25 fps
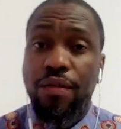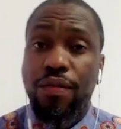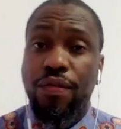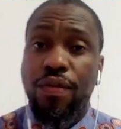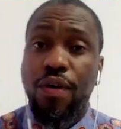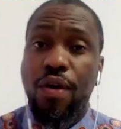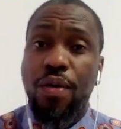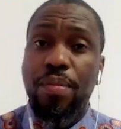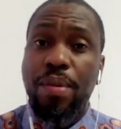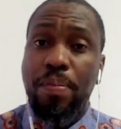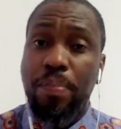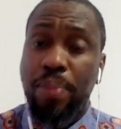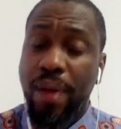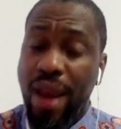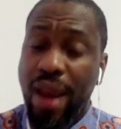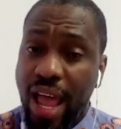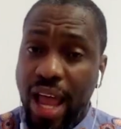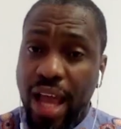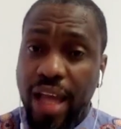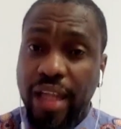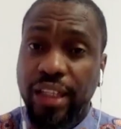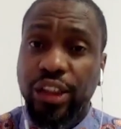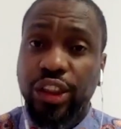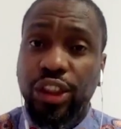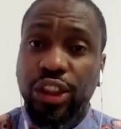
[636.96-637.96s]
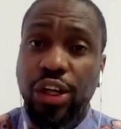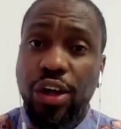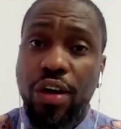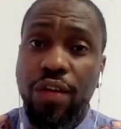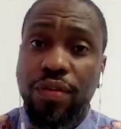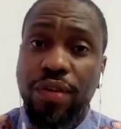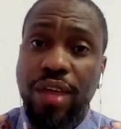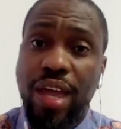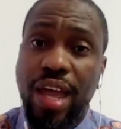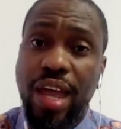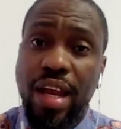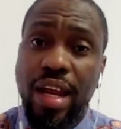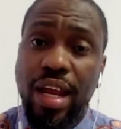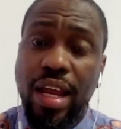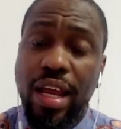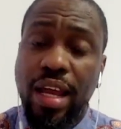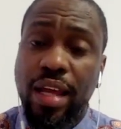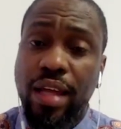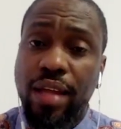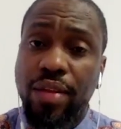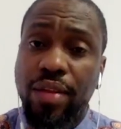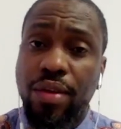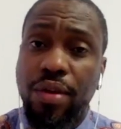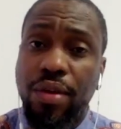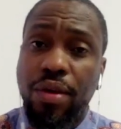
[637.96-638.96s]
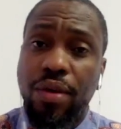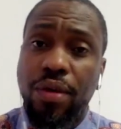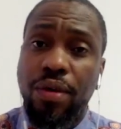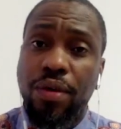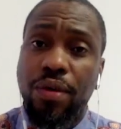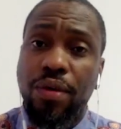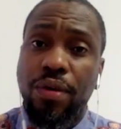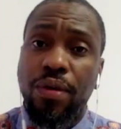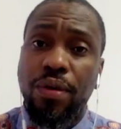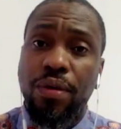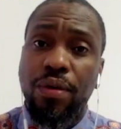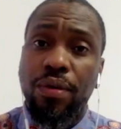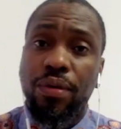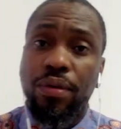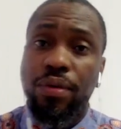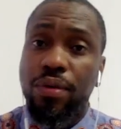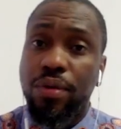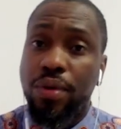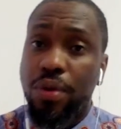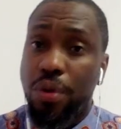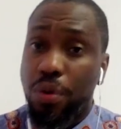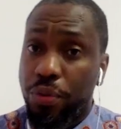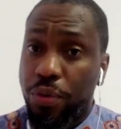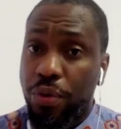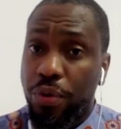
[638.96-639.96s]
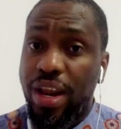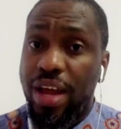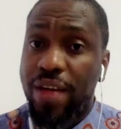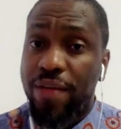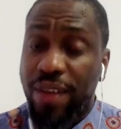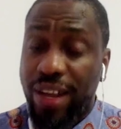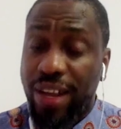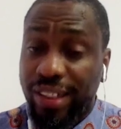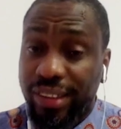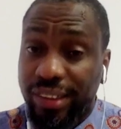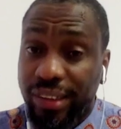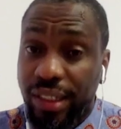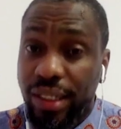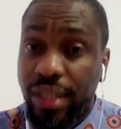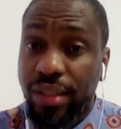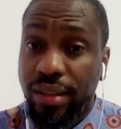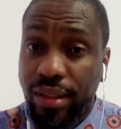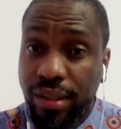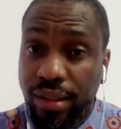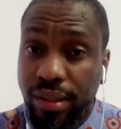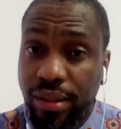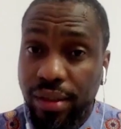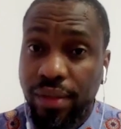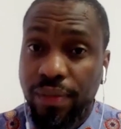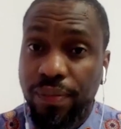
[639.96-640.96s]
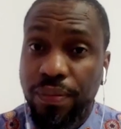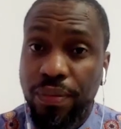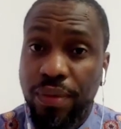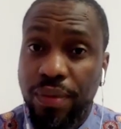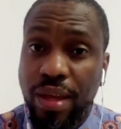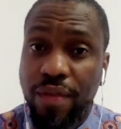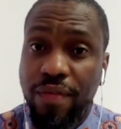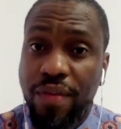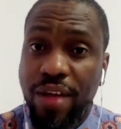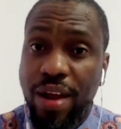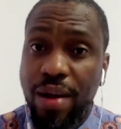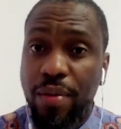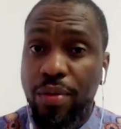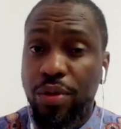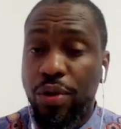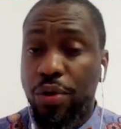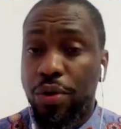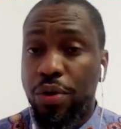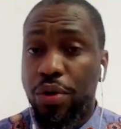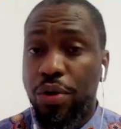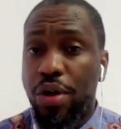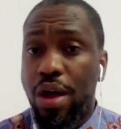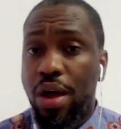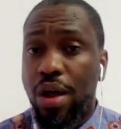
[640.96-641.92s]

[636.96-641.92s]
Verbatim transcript: from a pledge of getting the Corona vaccine available.